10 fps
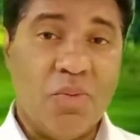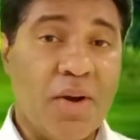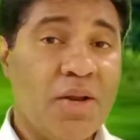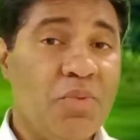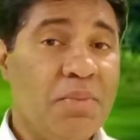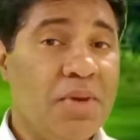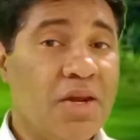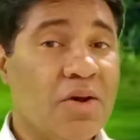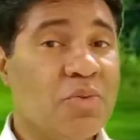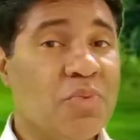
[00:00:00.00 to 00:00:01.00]
While we may
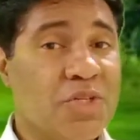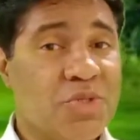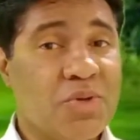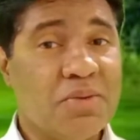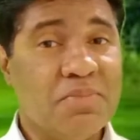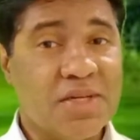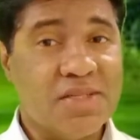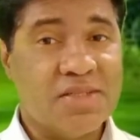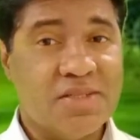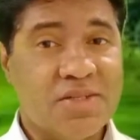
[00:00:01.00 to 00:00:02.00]
not wish to admit
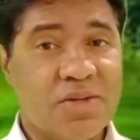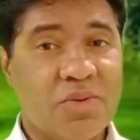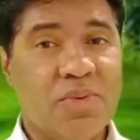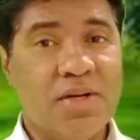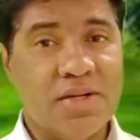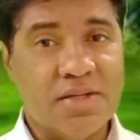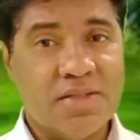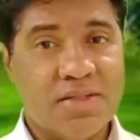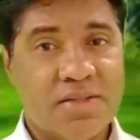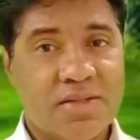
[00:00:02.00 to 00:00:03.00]
it to the world,